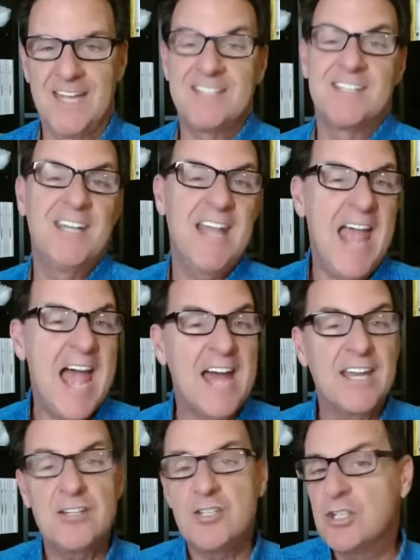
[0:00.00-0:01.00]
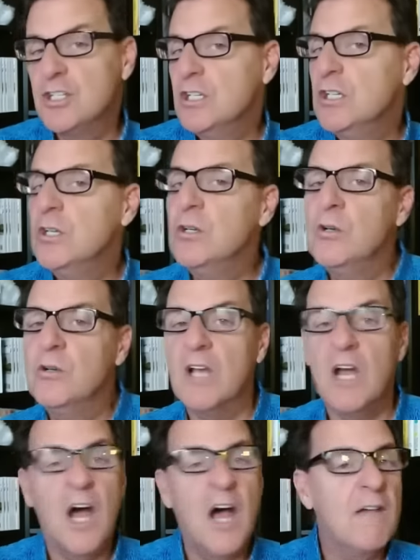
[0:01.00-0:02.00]
It's an
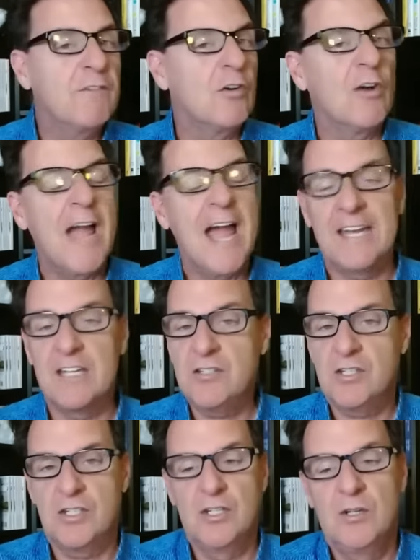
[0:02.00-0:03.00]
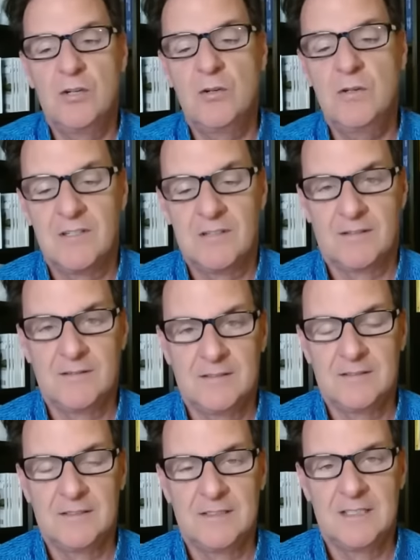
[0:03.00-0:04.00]
attitude of gratitude.
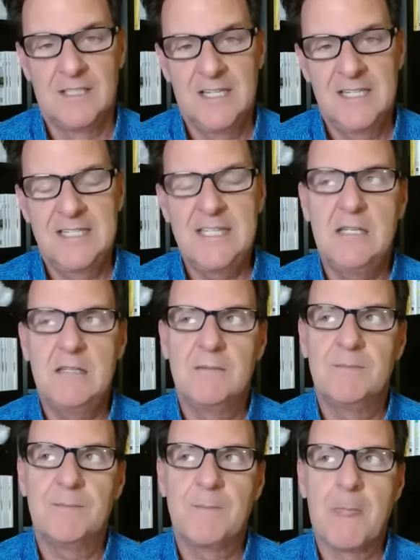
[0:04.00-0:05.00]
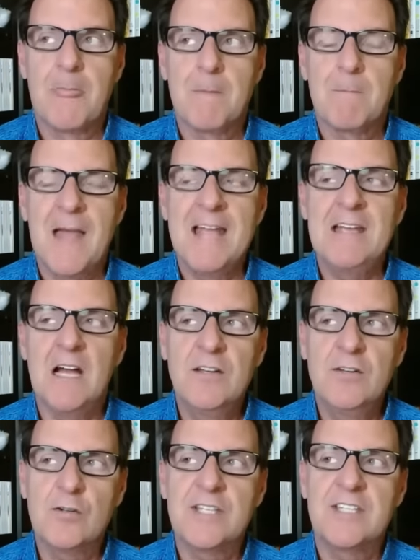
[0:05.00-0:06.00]
See, I
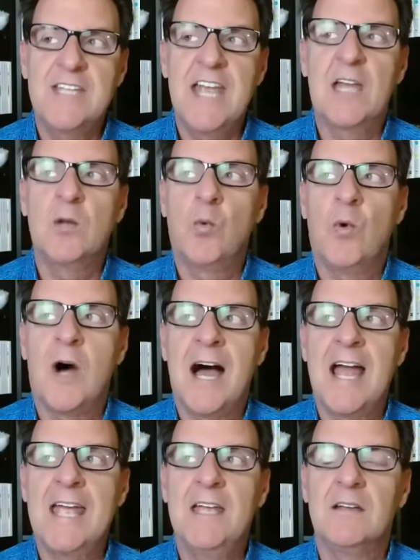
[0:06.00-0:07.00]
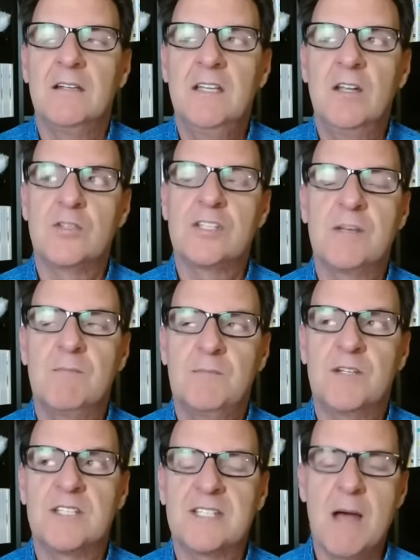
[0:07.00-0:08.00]
understand why, you know, so
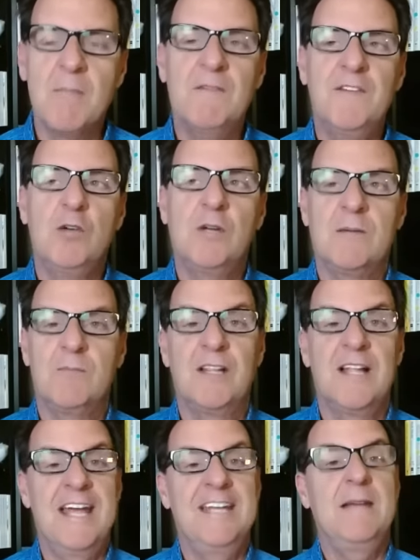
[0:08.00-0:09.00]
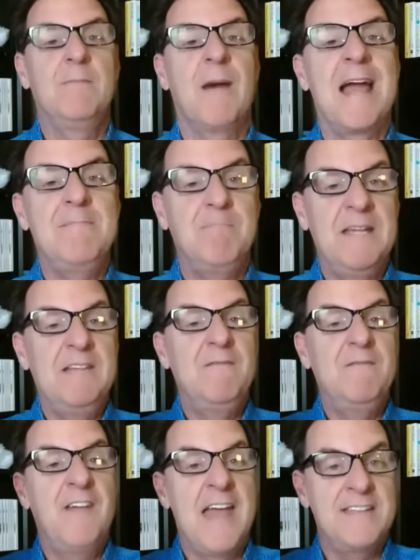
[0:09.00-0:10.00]
to some of you, complaining might be
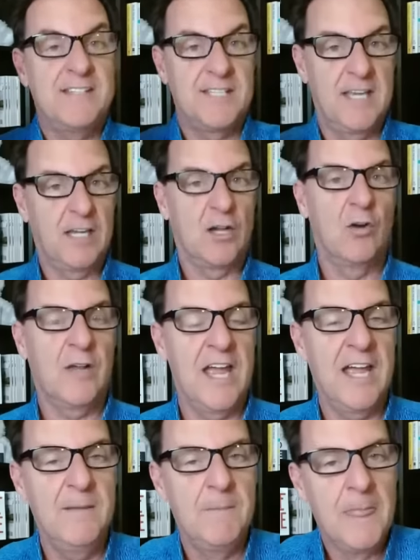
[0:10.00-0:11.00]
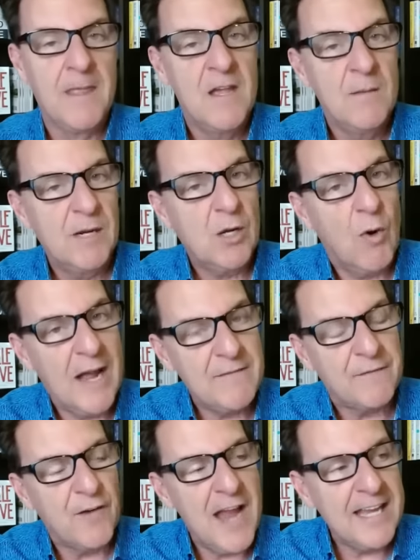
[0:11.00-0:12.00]
venting, okay? But
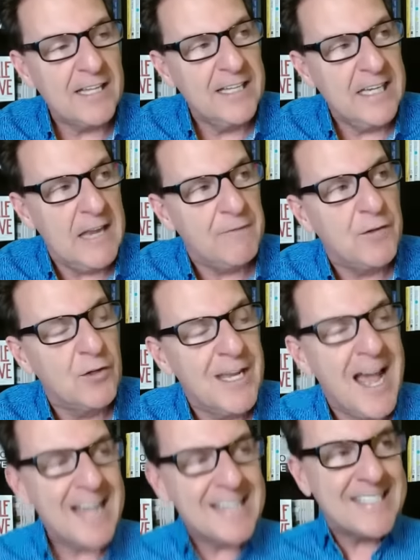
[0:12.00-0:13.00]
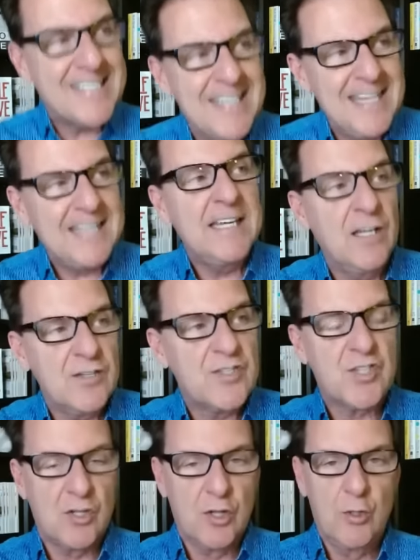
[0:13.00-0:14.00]
quite frankly, if you're not seeking a
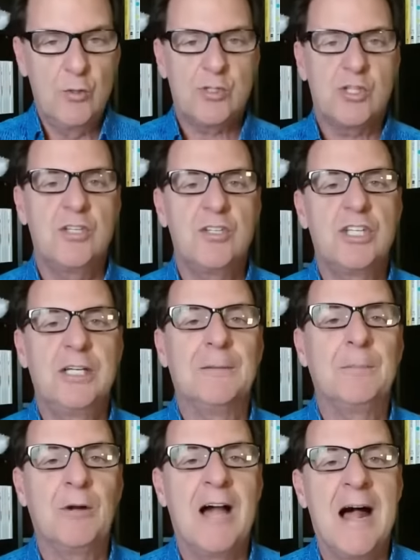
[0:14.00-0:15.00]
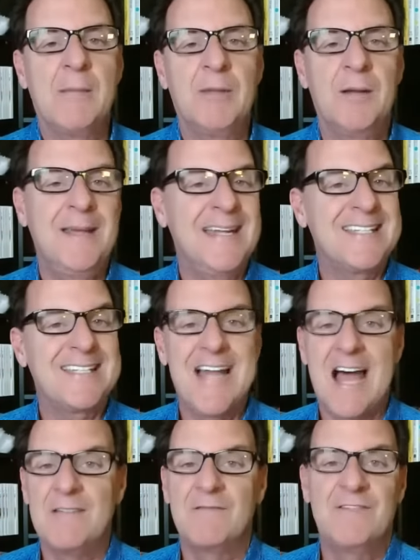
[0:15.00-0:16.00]
solution to your problem, it's
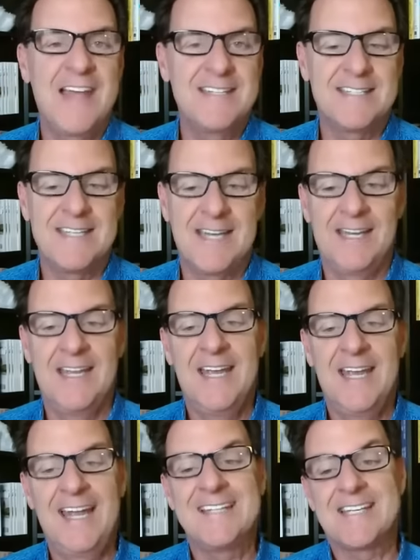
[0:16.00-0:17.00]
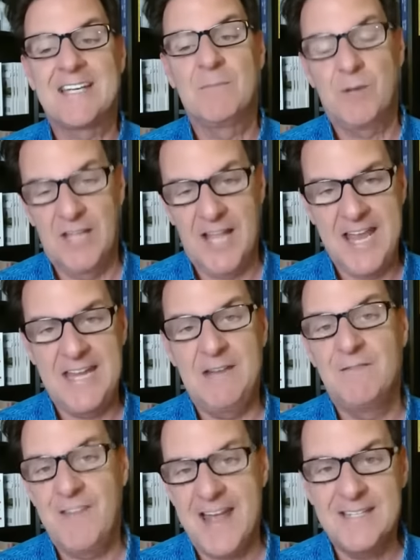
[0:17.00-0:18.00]
not venting, it's
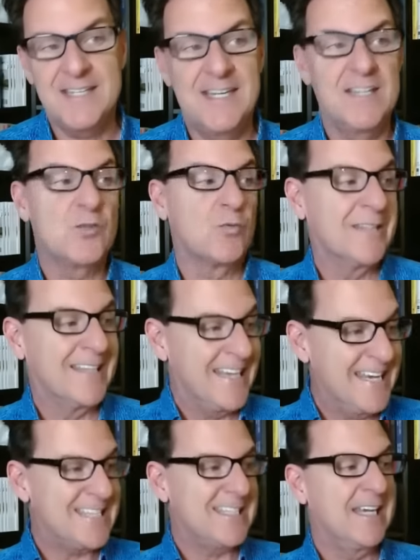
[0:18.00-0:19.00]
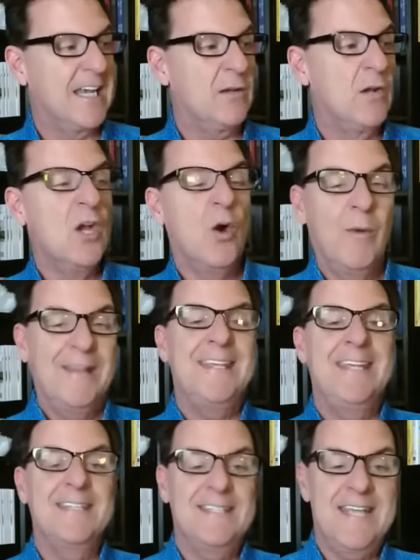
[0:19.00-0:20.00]
complaining. Venting is releasing it with
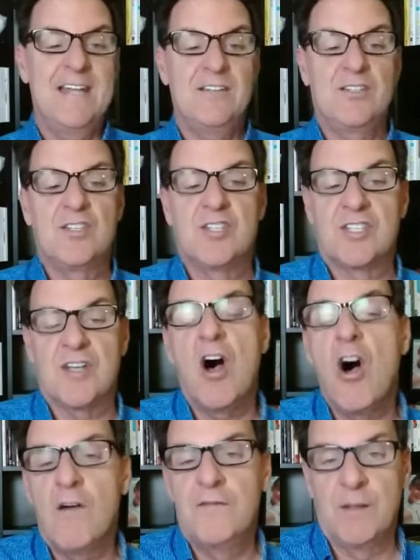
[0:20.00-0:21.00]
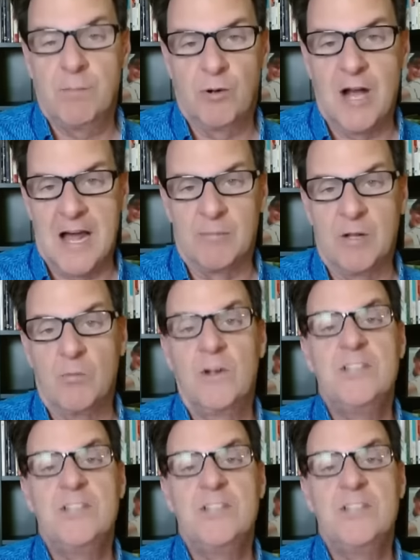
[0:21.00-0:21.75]
the intent to solve the problem.